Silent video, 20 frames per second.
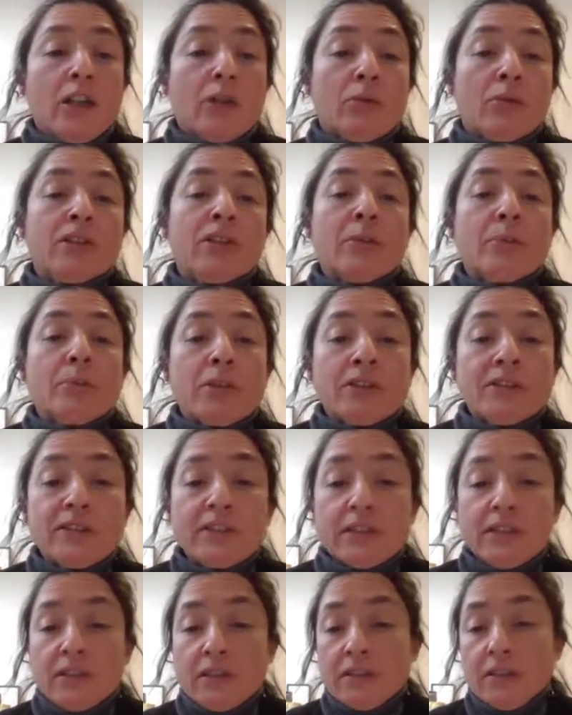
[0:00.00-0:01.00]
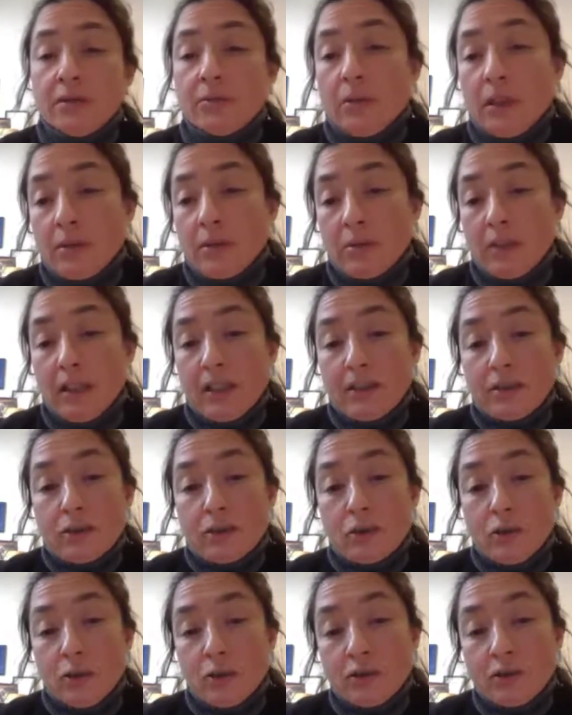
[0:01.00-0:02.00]
we deposit it by blade
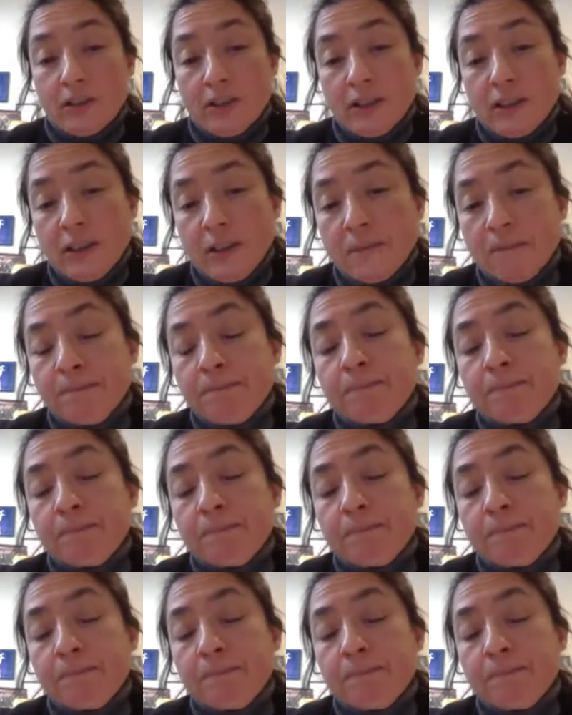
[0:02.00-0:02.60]
coating,